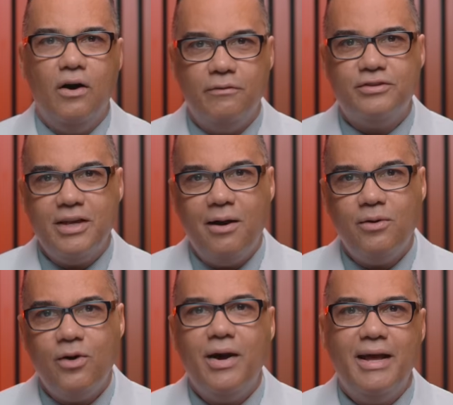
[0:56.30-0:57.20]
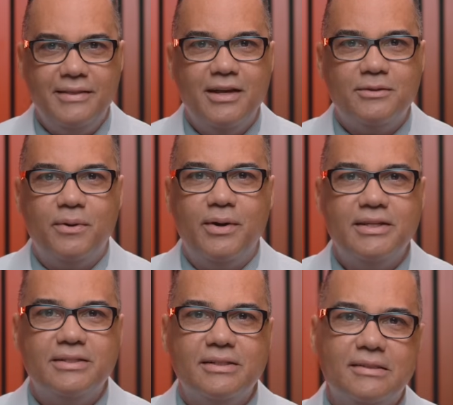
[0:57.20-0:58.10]
of sorrow and
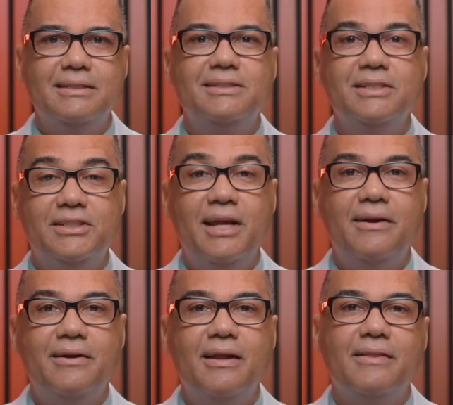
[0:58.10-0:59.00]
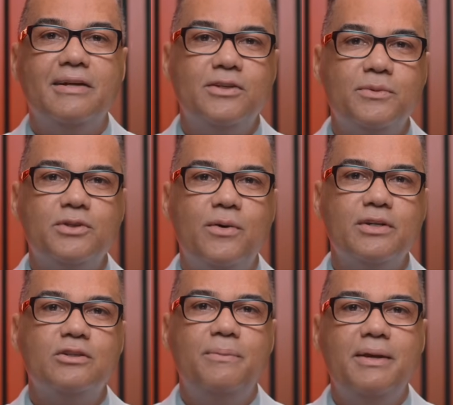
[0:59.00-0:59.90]
desperation. She shared that she was
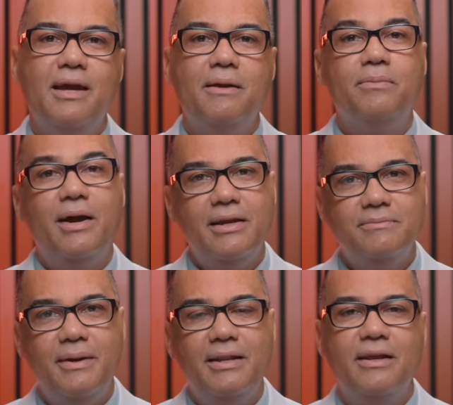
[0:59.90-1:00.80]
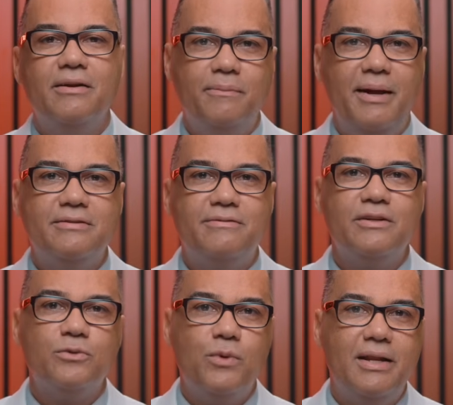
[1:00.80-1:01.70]
going to be a bridesmaid in her best
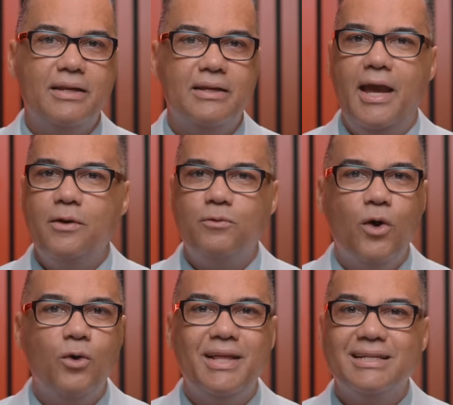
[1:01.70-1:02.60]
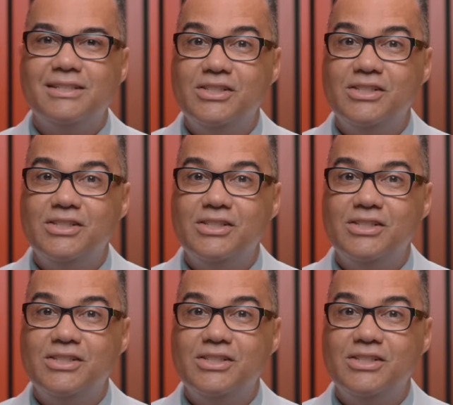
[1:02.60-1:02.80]
friend's wedding, a role that she